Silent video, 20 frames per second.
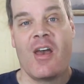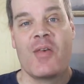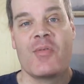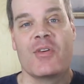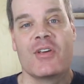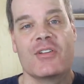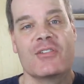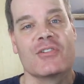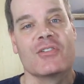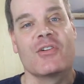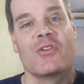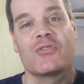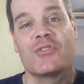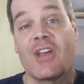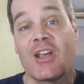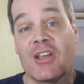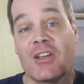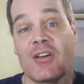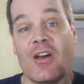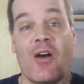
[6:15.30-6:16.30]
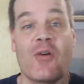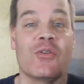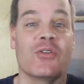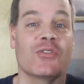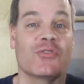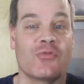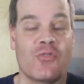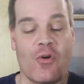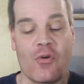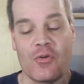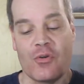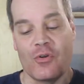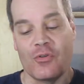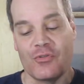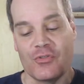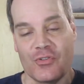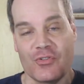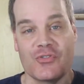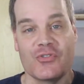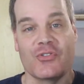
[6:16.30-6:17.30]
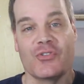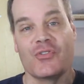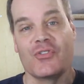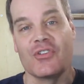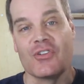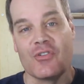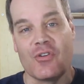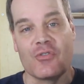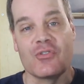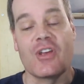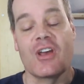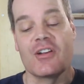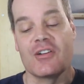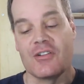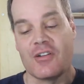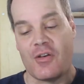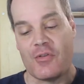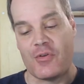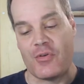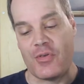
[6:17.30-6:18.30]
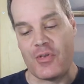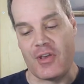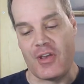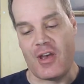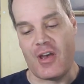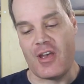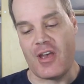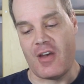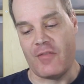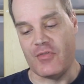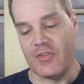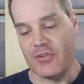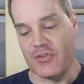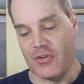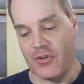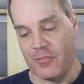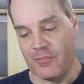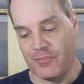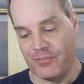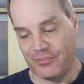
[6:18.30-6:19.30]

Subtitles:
that, you know, taking all these photos is just, you know, yet another thing I have to do.